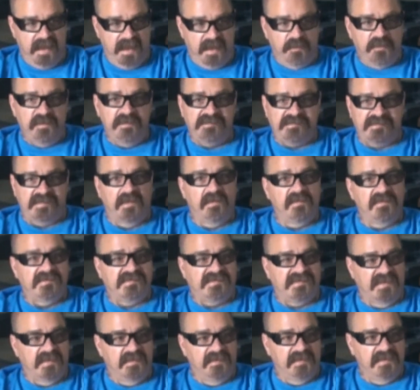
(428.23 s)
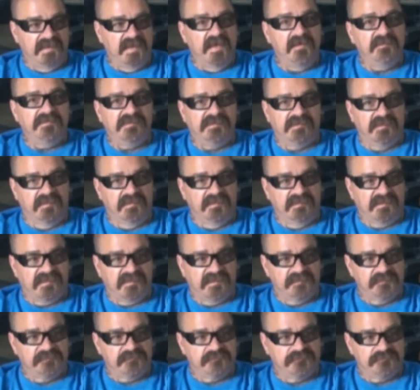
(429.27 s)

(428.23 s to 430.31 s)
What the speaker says: And we started selling enough shirts